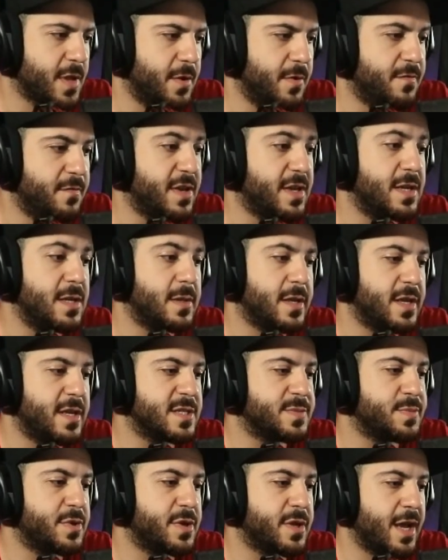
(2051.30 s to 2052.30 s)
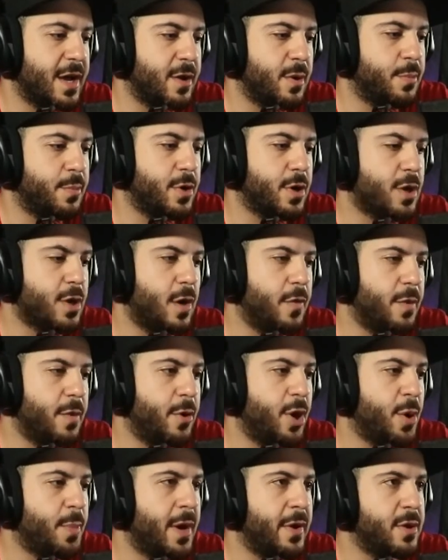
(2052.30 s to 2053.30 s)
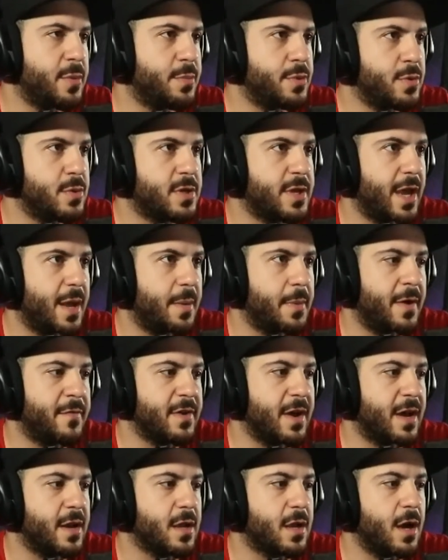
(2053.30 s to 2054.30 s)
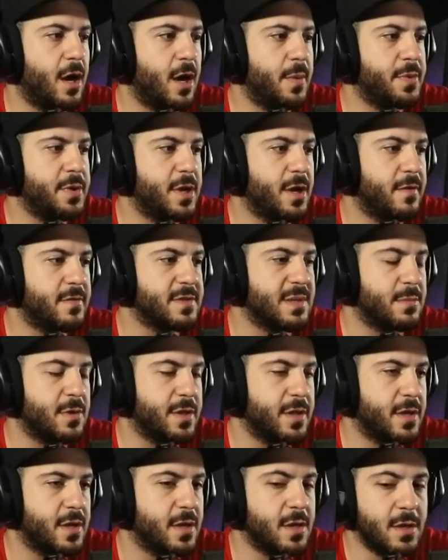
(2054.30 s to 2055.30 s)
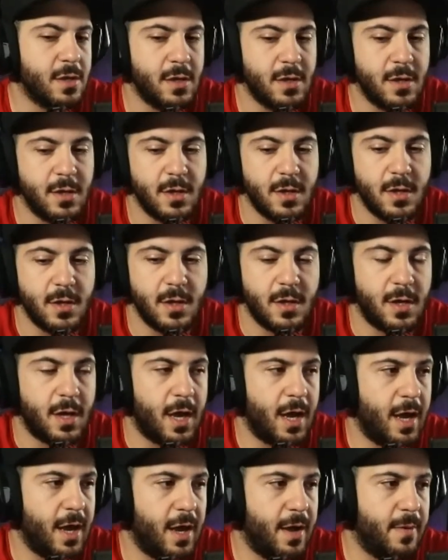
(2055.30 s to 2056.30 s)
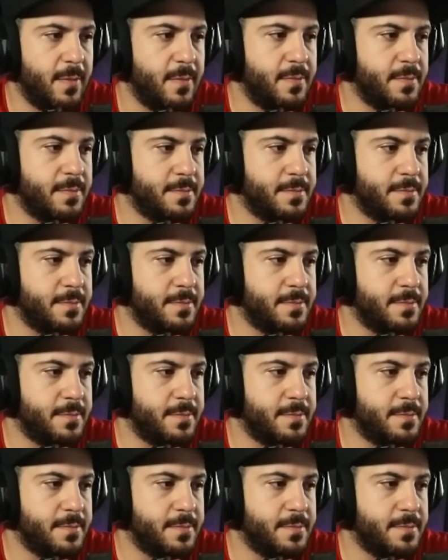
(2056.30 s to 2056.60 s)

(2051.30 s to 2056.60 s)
Vicky Lee is putting out a book called The Bug Bounty Boot Camp. I've gotten a copy of some of the um,